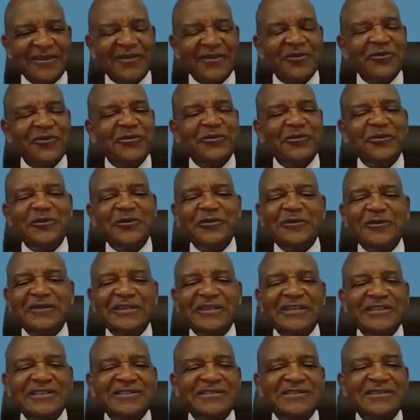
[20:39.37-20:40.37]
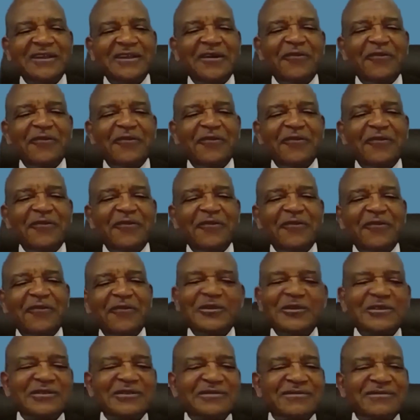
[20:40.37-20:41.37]
You do it for
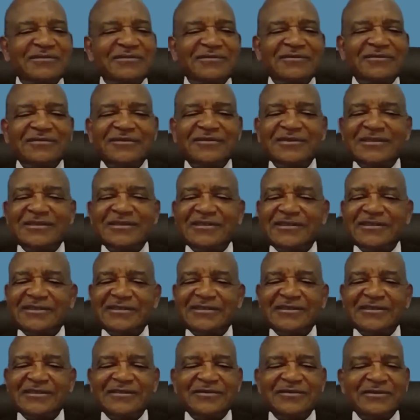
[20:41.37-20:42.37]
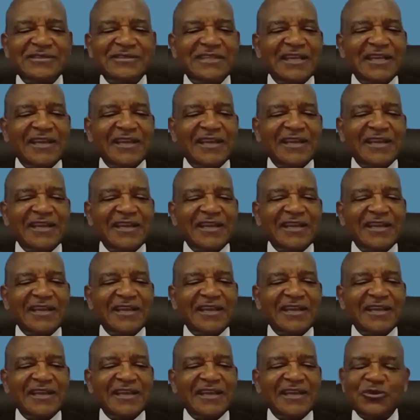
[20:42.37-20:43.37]
just 10,
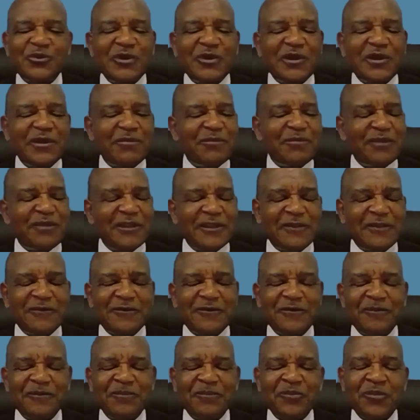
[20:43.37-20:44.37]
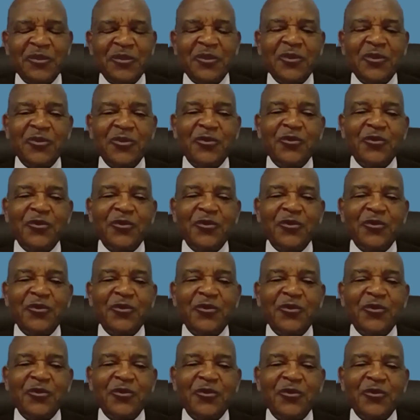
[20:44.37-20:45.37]
15, 20 minutes, you
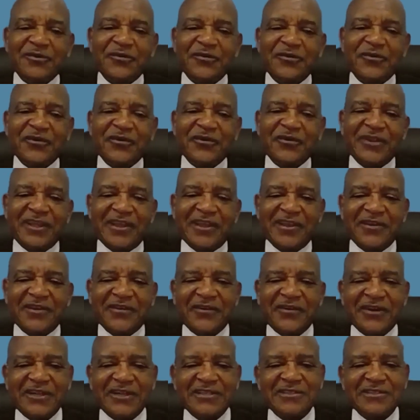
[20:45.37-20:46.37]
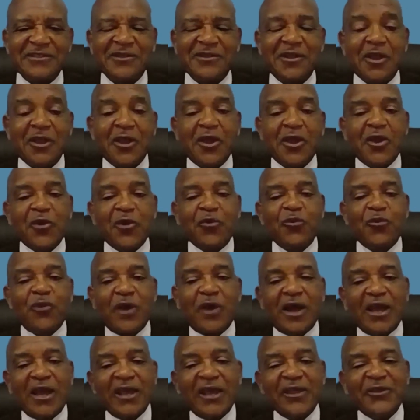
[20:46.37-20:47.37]
feel really great.
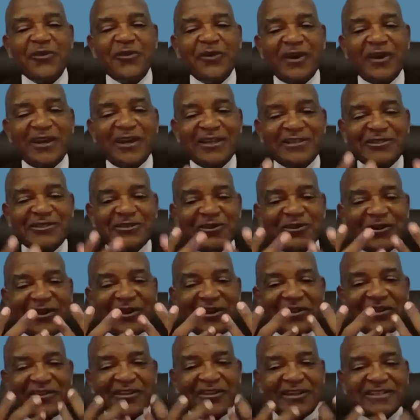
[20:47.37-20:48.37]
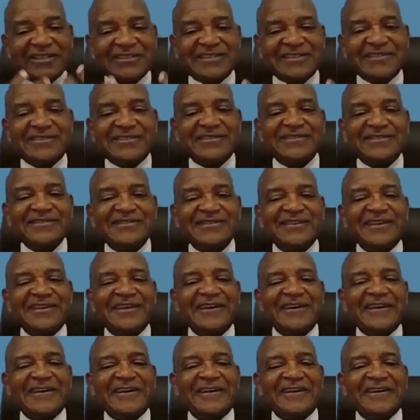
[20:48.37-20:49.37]
While you are enjoying this
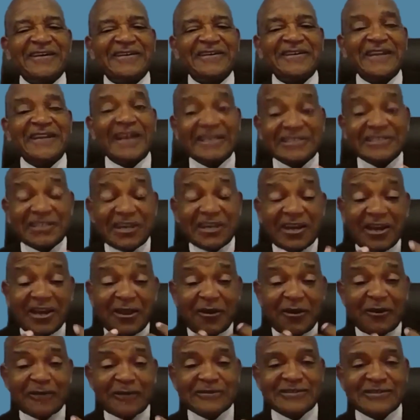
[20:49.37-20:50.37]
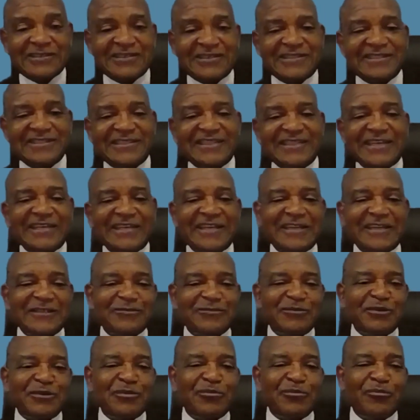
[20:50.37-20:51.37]
natural oxygen that has
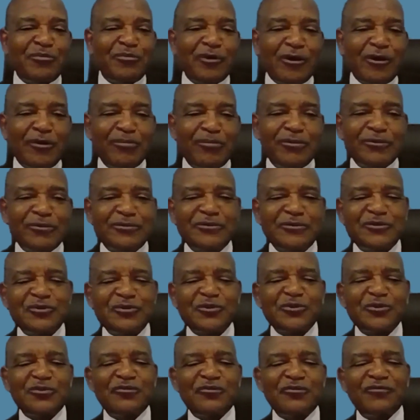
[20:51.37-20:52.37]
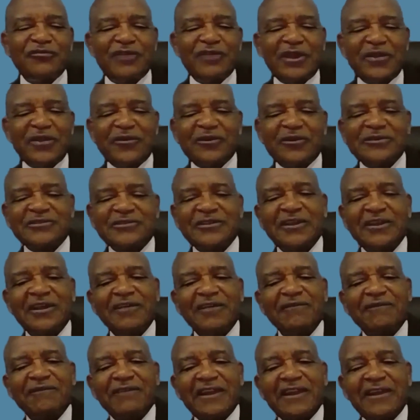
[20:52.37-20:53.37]
been bubbled through various
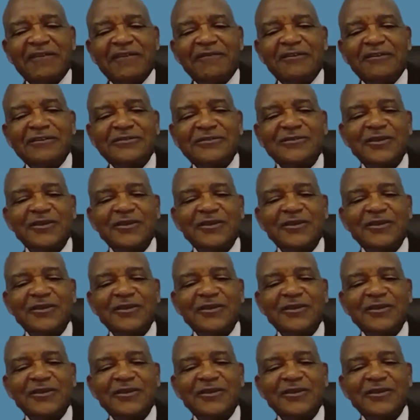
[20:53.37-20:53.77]
flavors,